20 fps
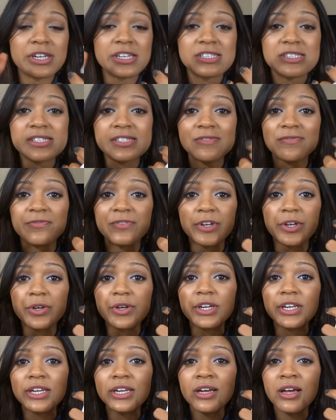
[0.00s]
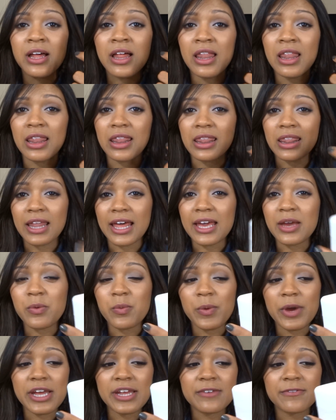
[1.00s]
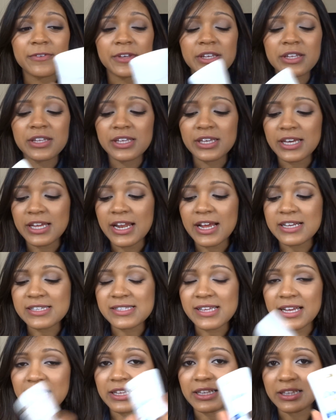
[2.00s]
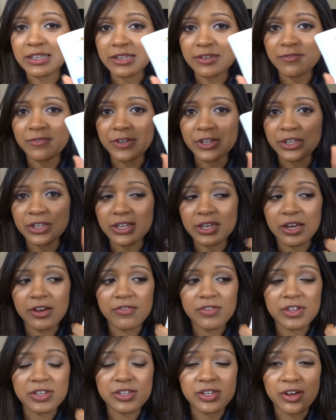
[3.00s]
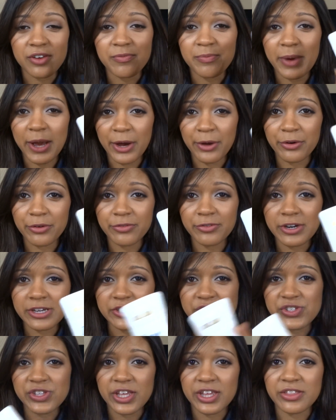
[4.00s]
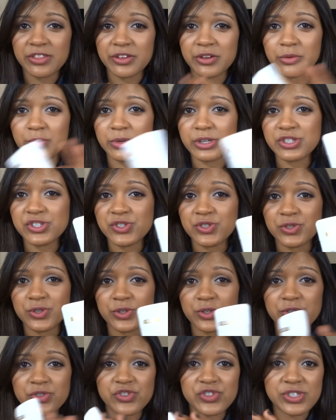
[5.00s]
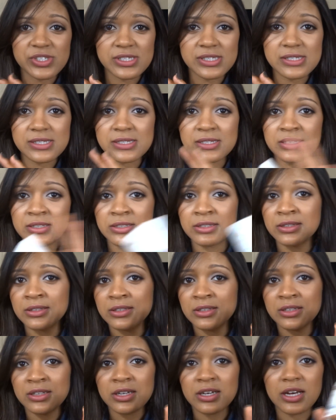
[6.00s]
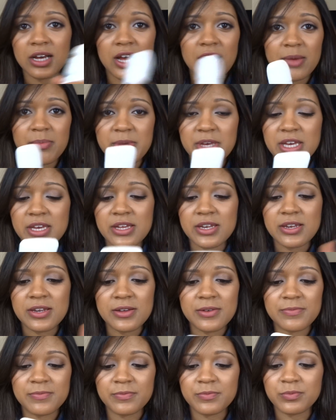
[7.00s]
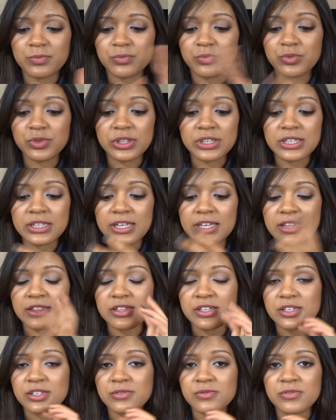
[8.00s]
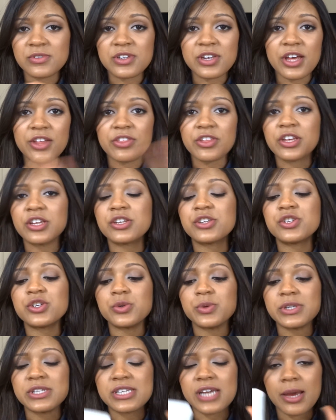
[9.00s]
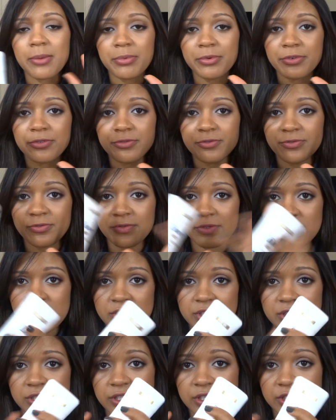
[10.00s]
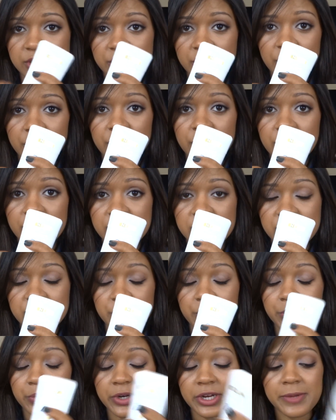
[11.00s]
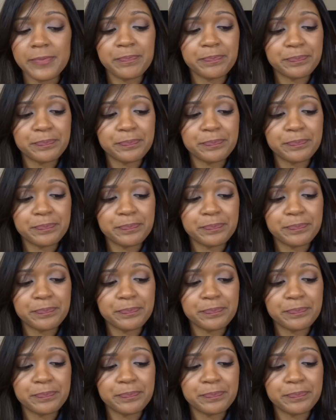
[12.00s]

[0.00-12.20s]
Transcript: It's very lightweight feeling. It has that clean feeling of the Dove Powder Fresh, like the original, just, I mean, really like the nothing to it type of deodorant.